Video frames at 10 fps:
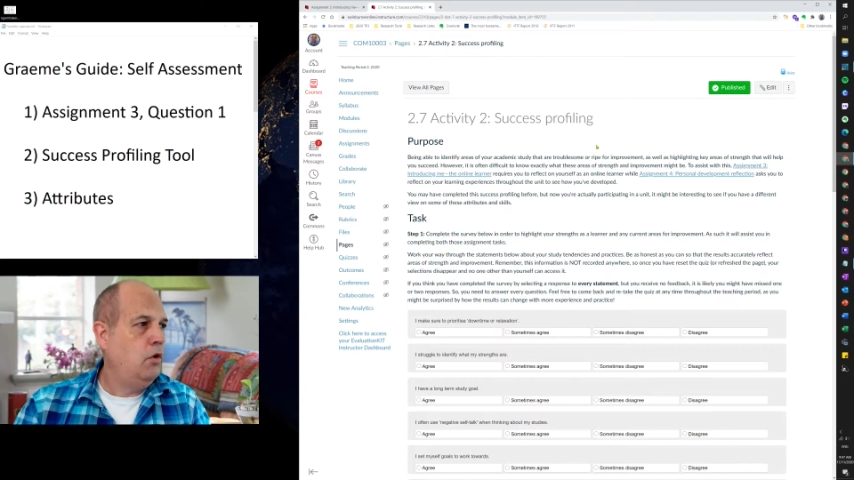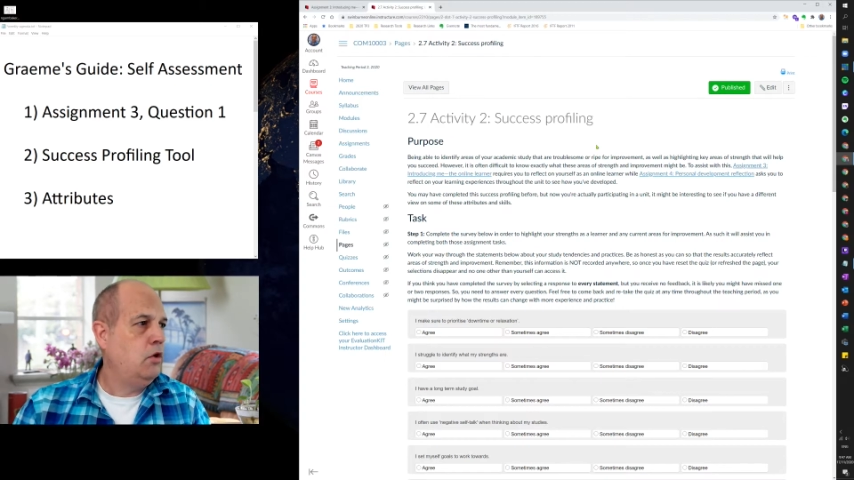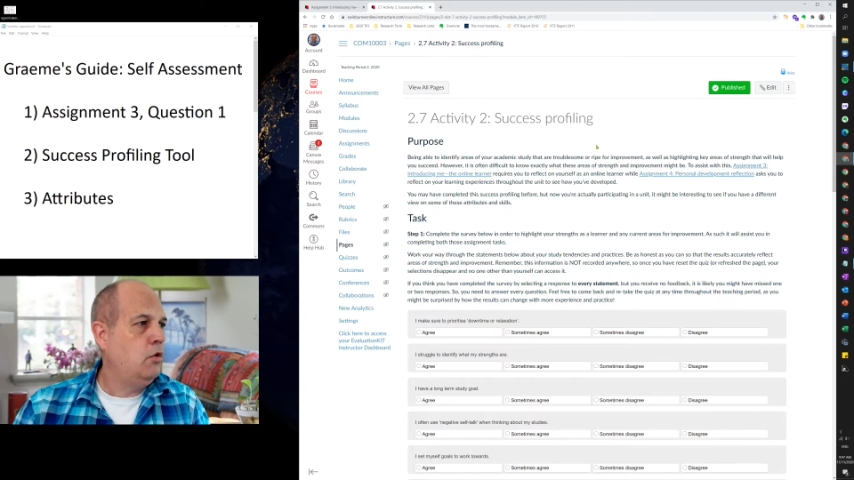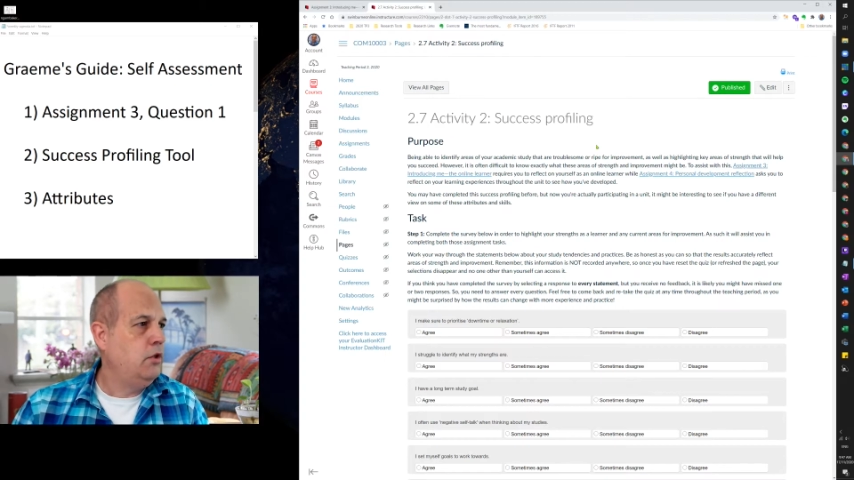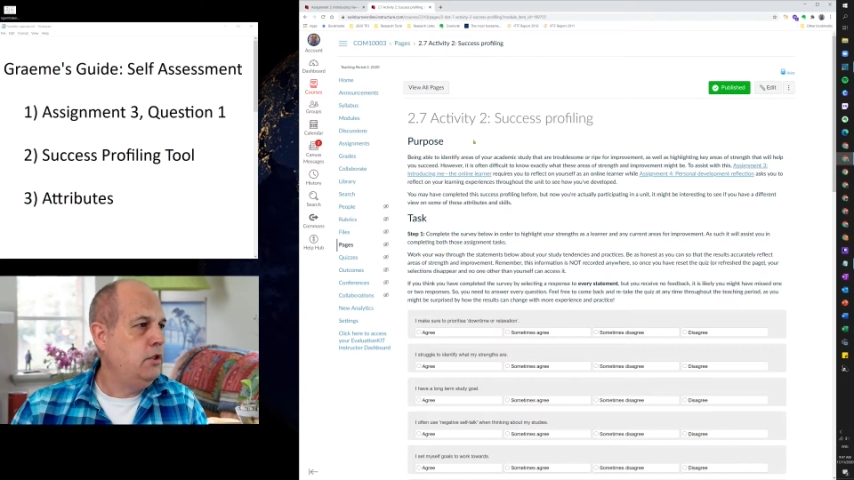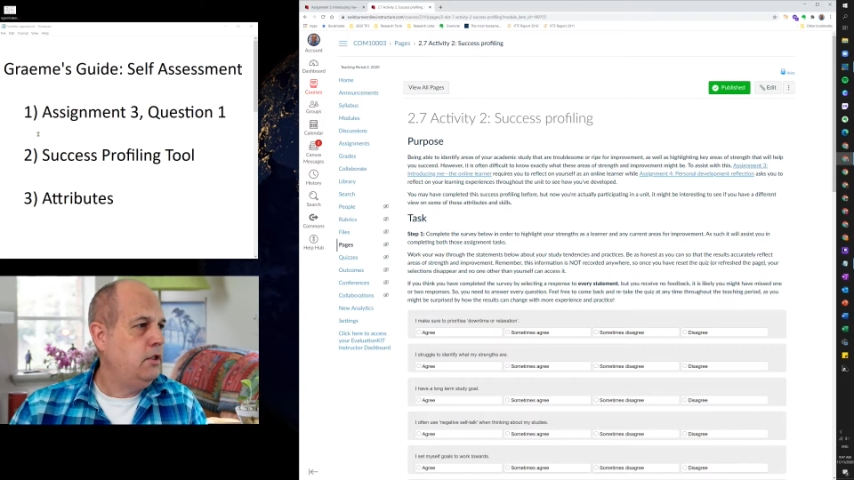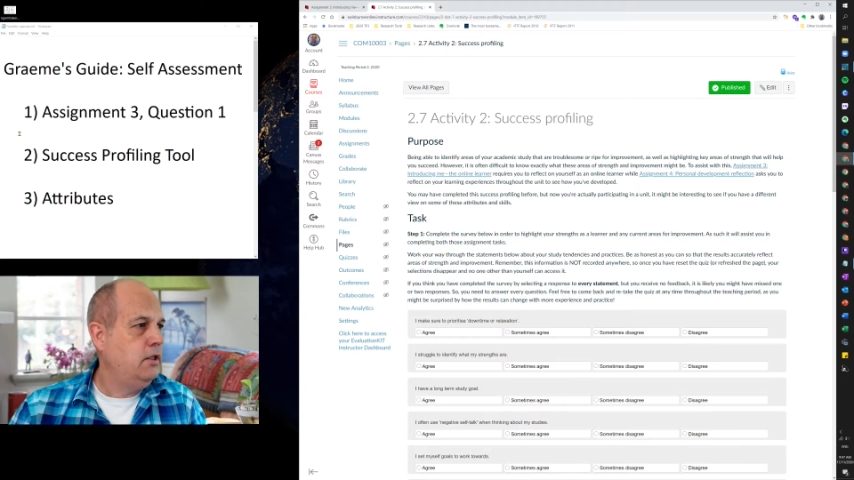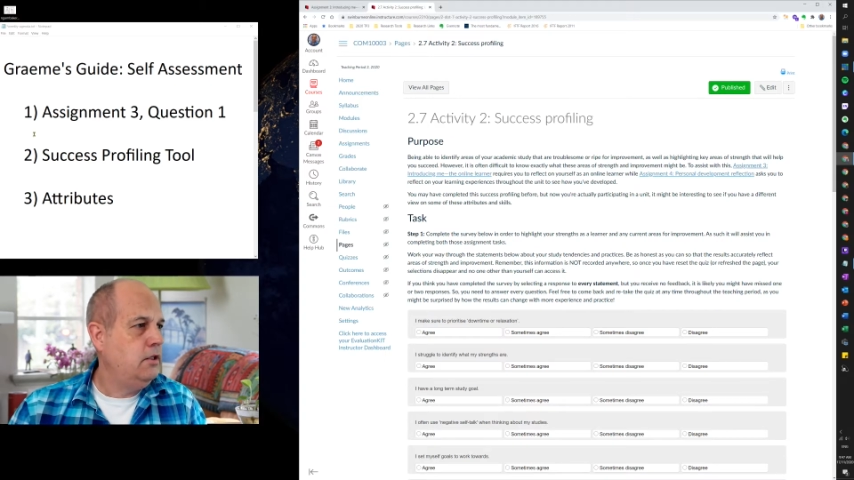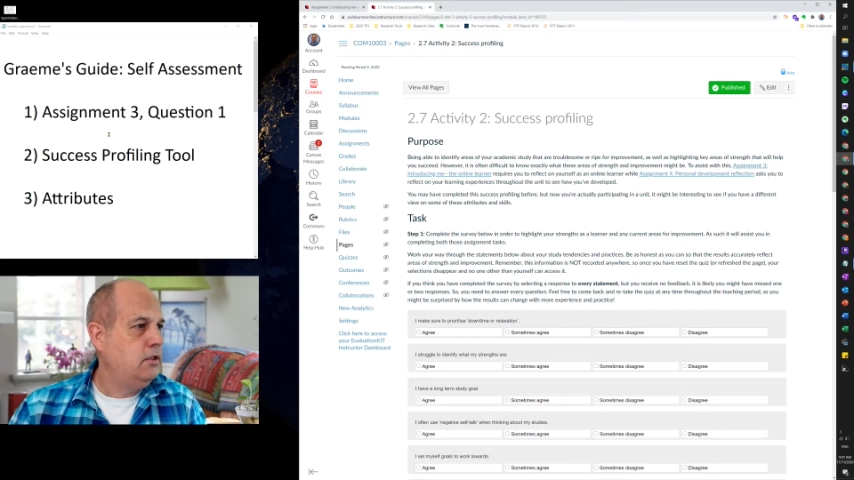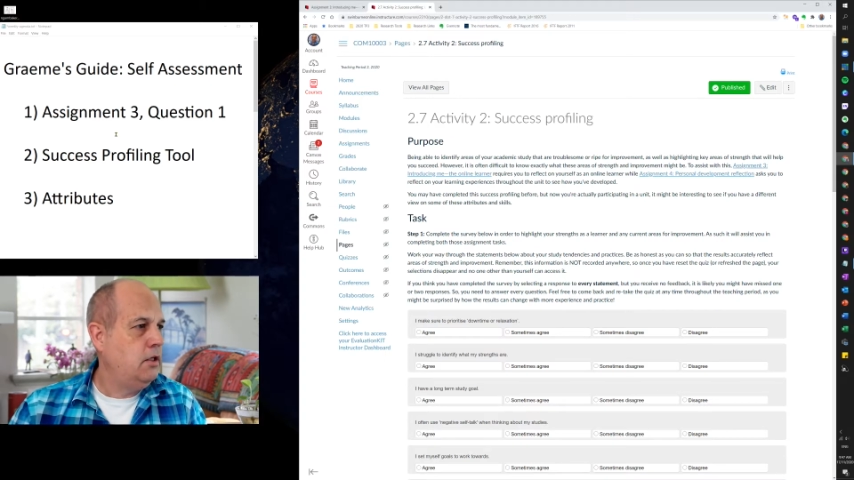according to
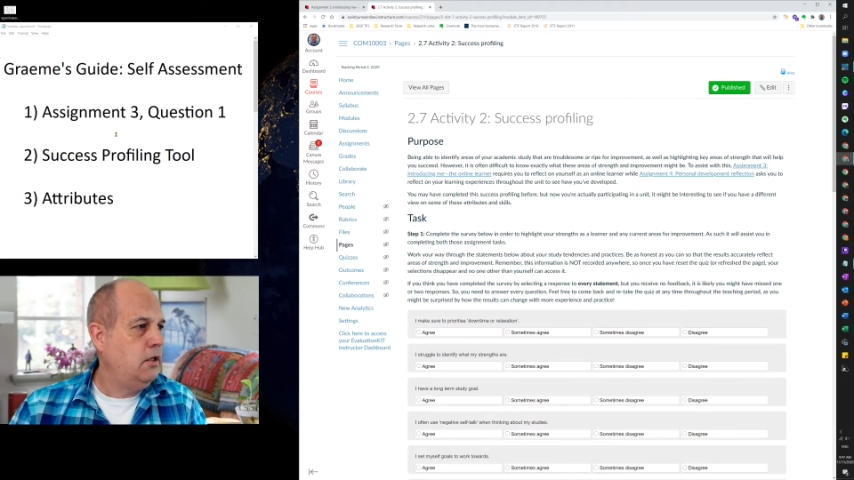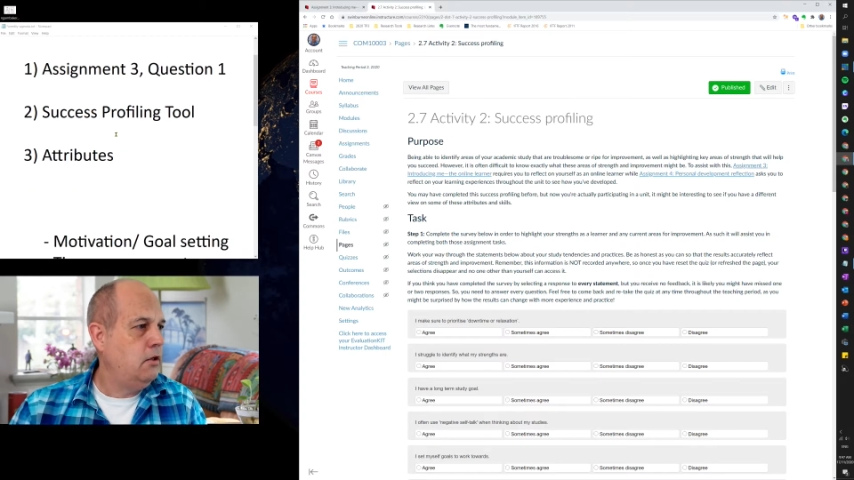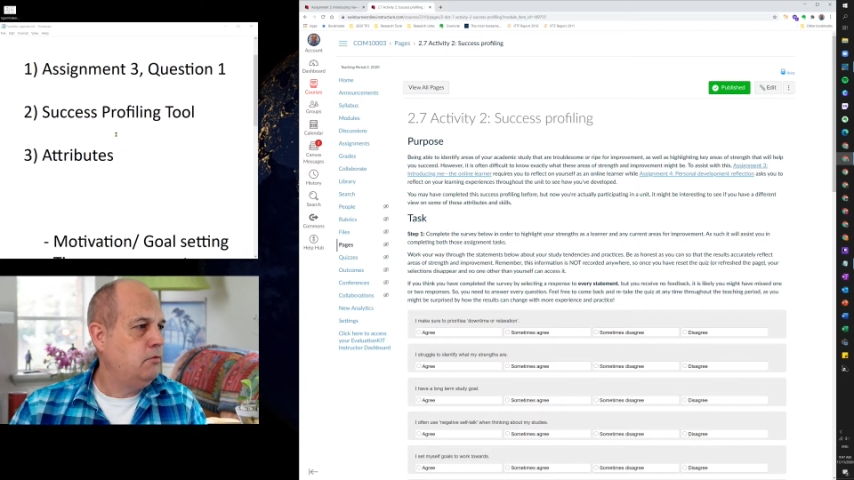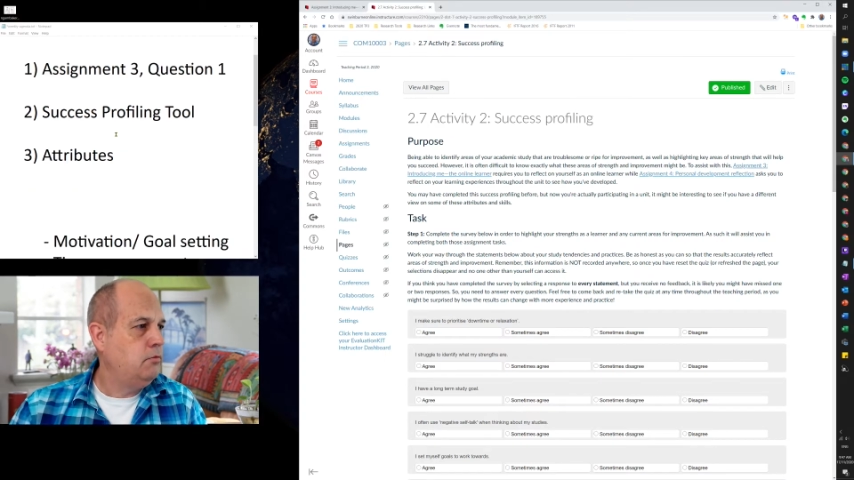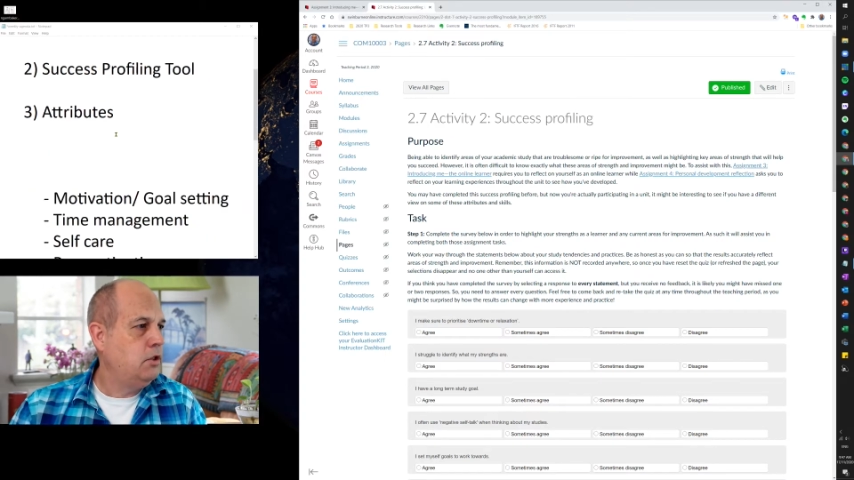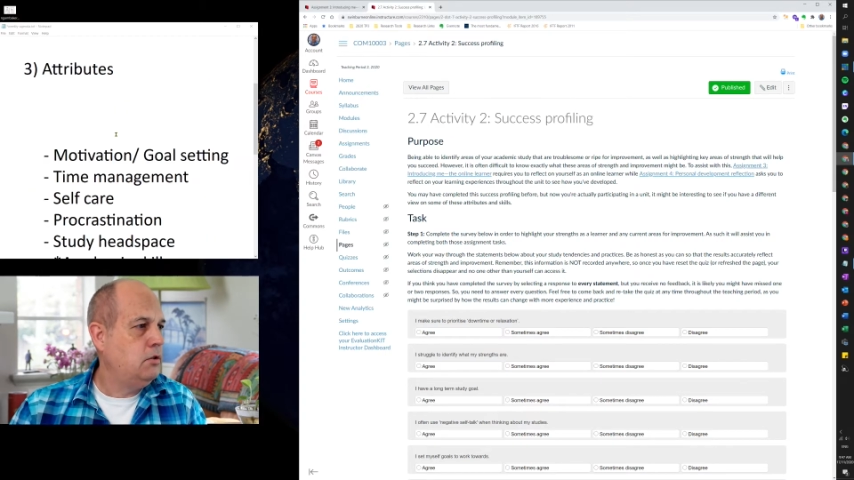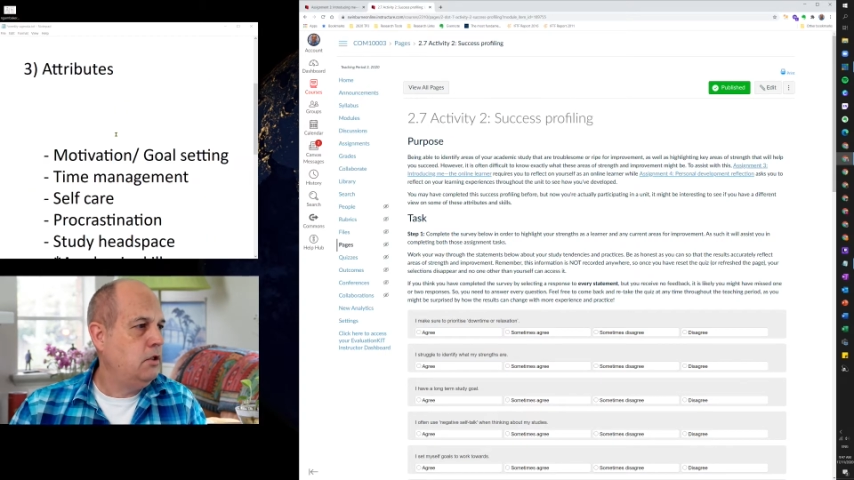these, and I'll just,